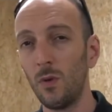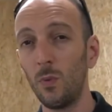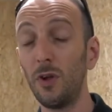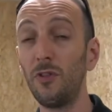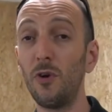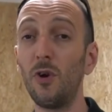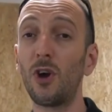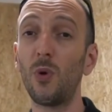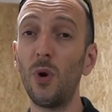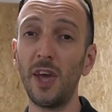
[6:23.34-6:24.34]
We'll do a
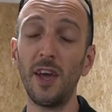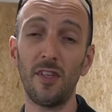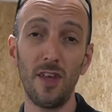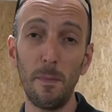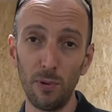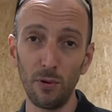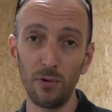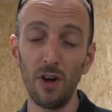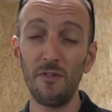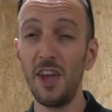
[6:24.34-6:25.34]
quick
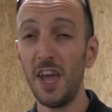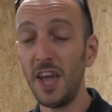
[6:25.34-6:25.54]
example of